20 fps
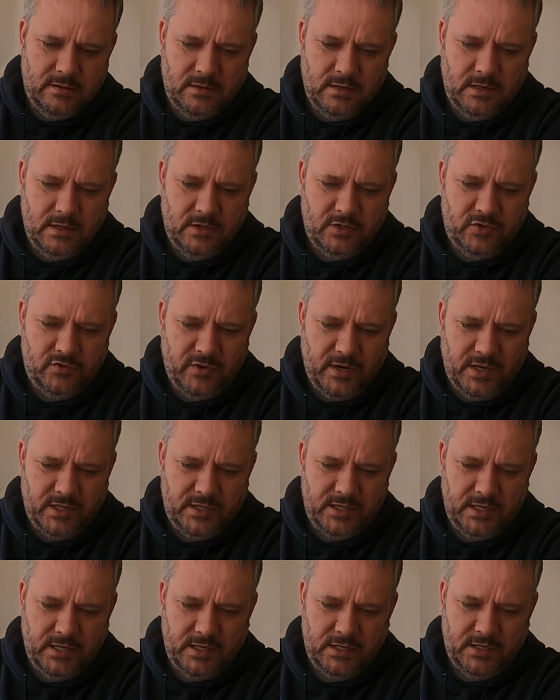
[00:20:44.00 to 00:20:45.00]

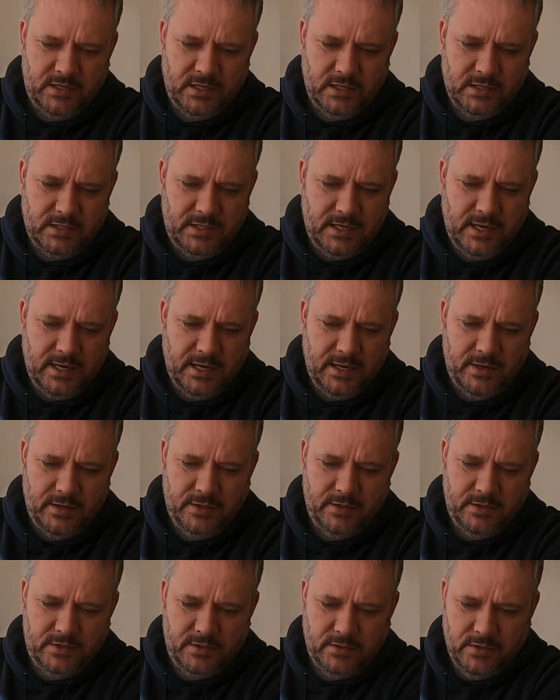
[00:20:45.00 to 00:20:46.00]
extracts it, sucks it out
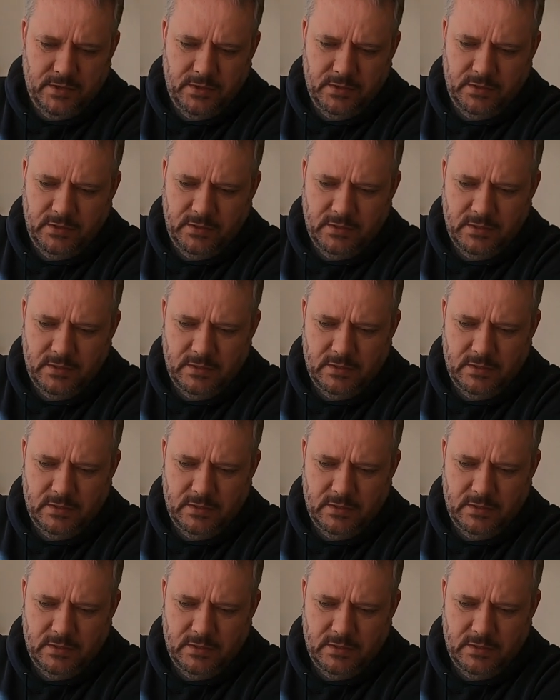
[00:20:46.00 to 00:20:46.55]
of the soil.